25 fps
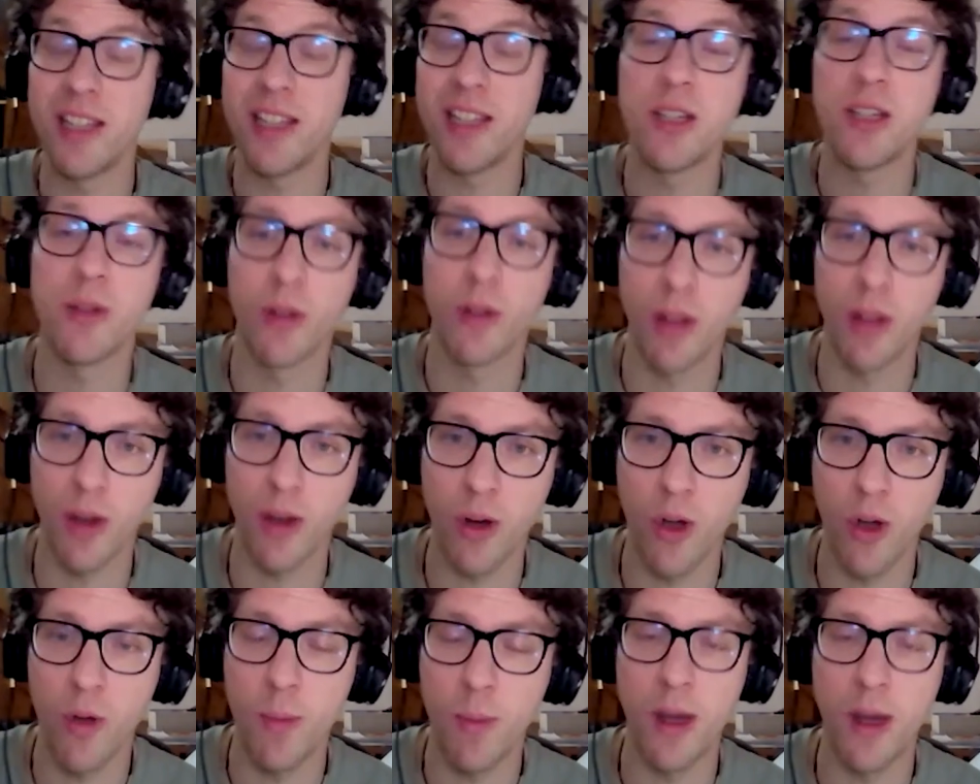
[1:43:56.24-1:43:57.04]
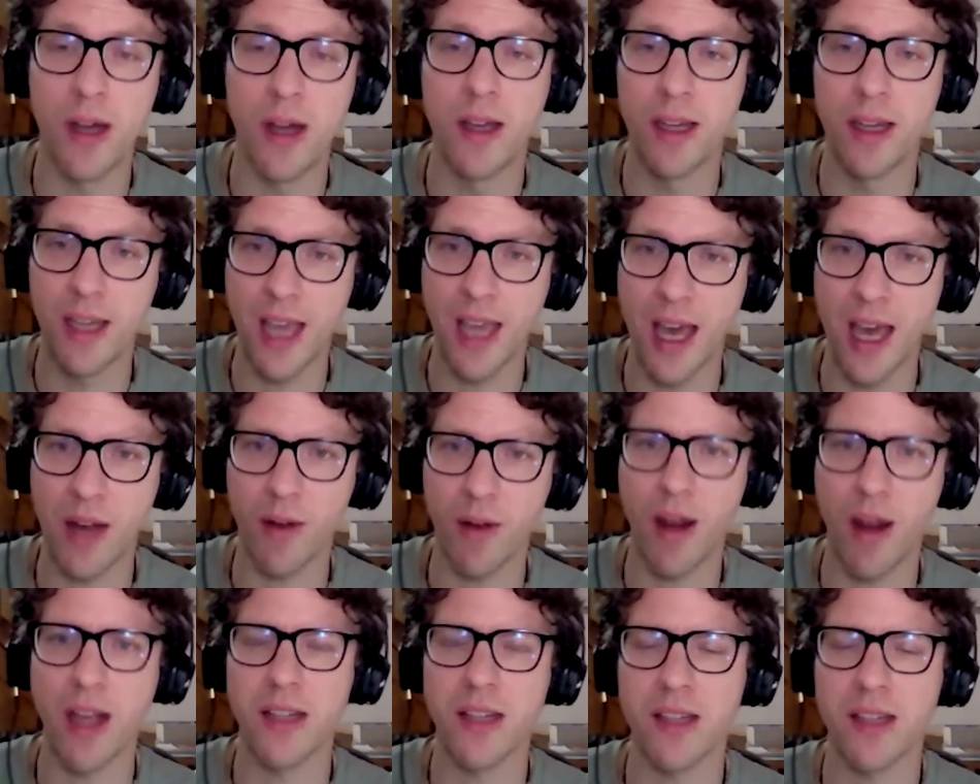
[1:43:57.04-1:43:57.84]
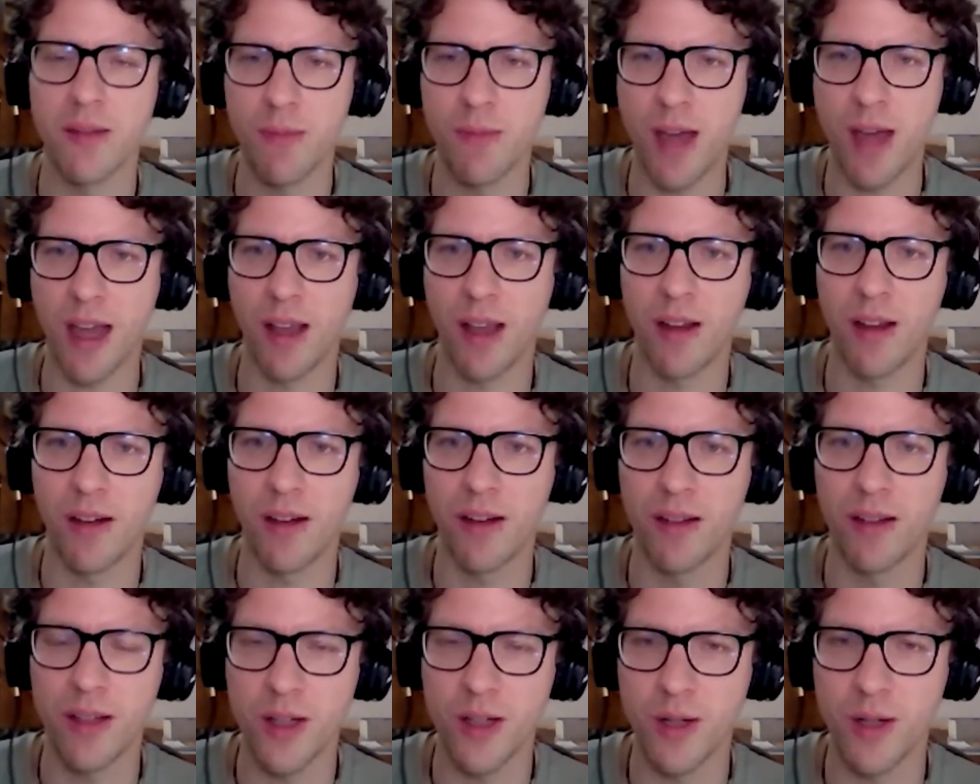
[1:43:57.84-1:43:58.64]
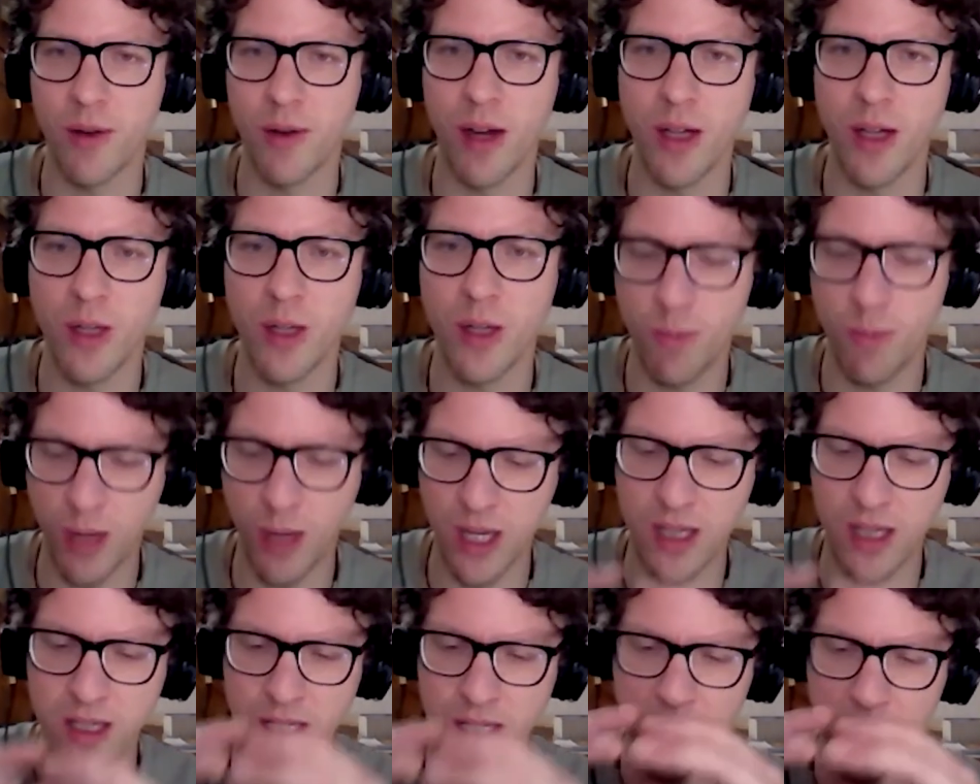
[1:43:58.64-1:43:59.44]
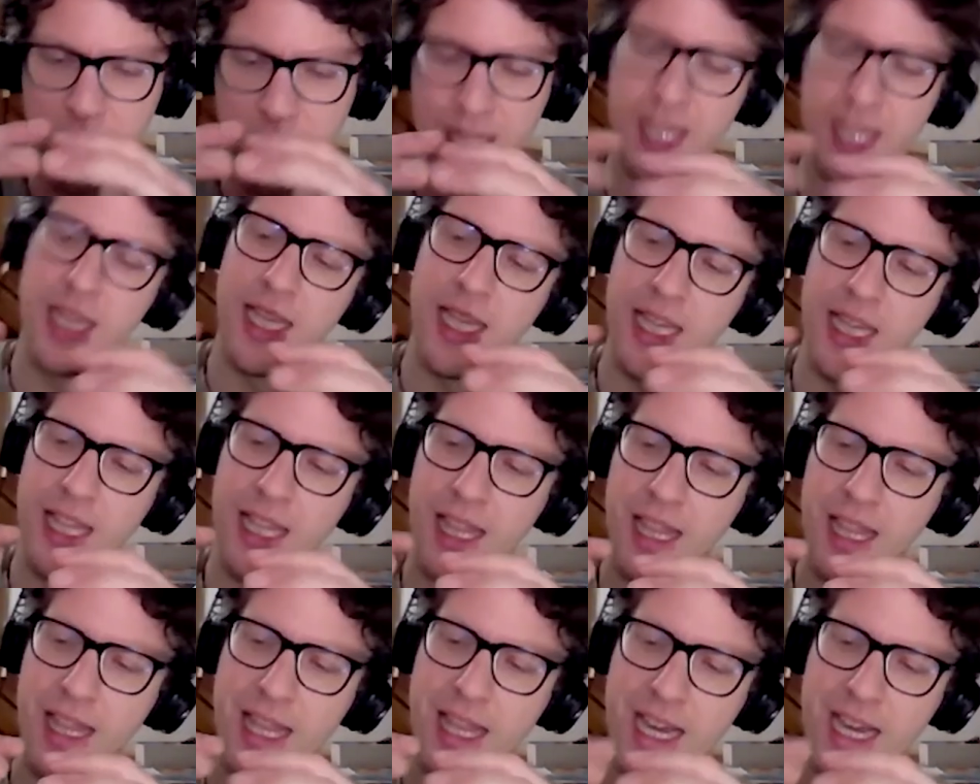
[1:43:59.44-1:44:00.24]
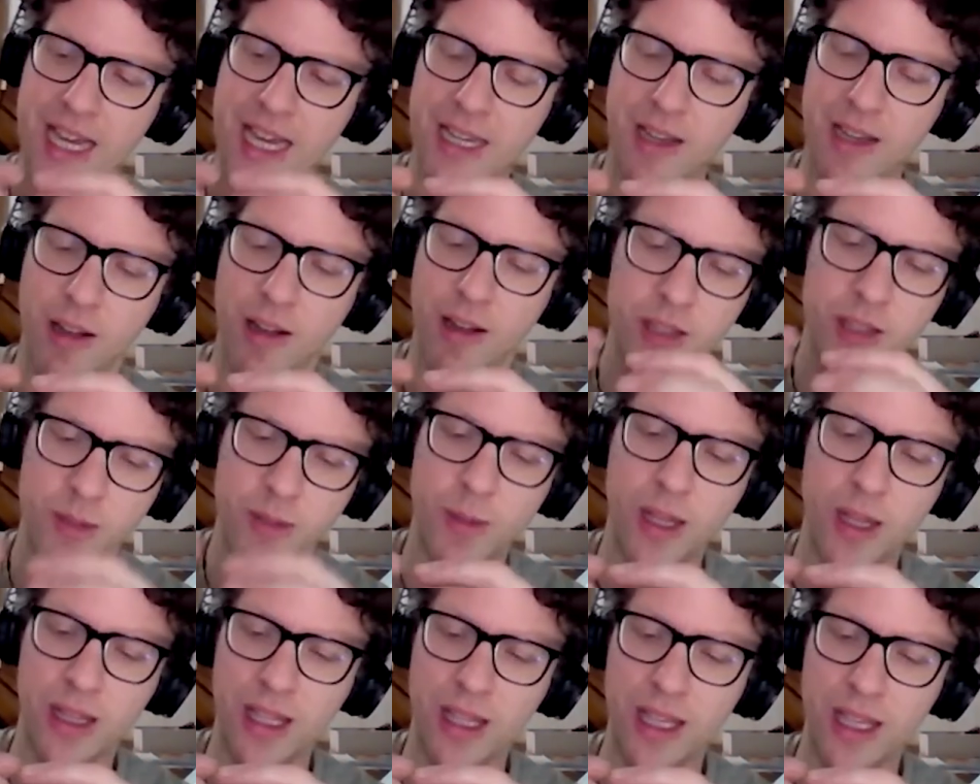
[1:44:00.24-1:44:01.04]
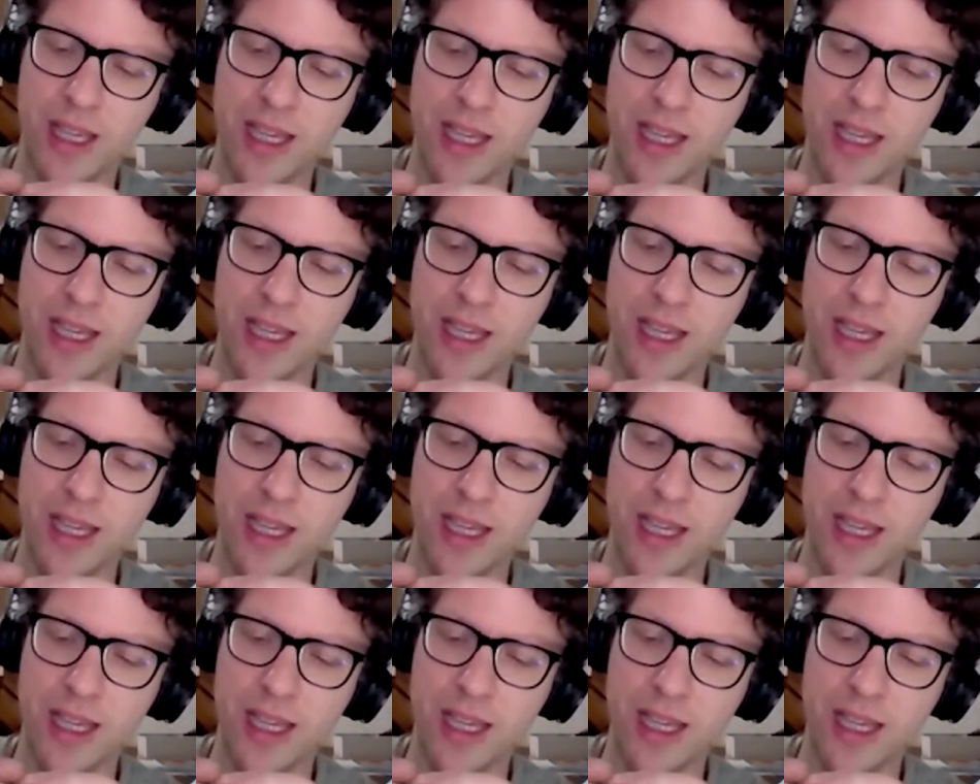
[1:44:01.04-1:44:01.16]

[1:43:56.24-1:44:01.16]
lead to glaucoma and cataracts and macular degeneration, because that ultimately